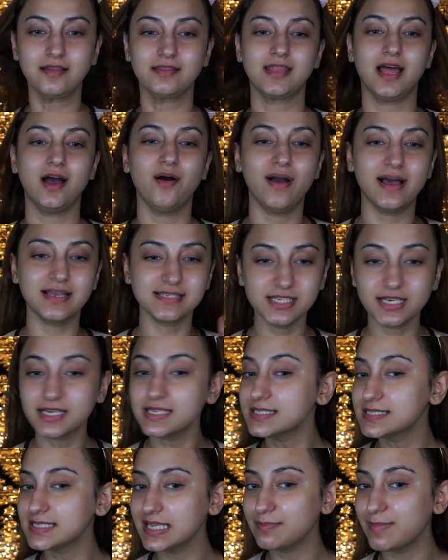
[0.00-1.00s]
Now as you
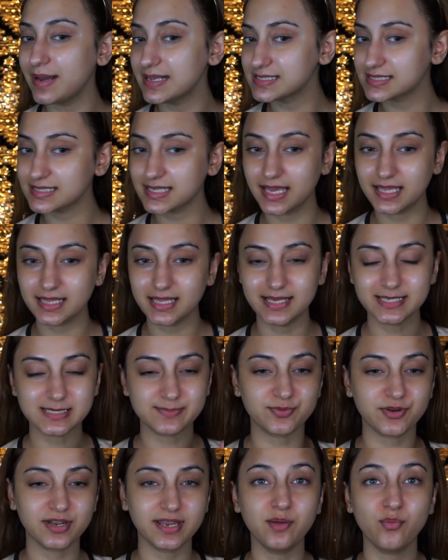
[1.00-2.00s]
can see, my skin is
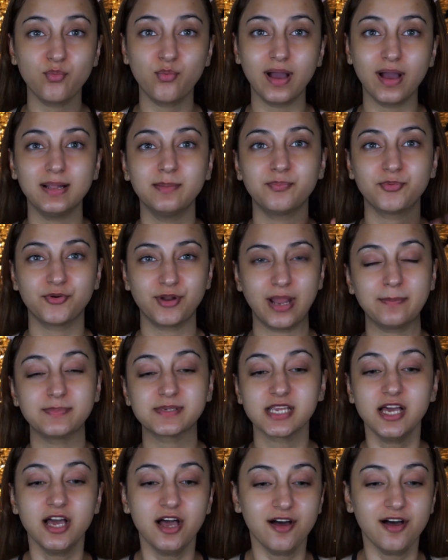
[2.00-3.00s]
pretty well
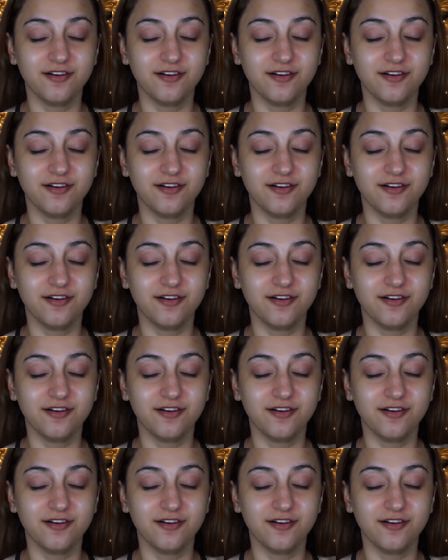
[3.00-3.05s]
prepped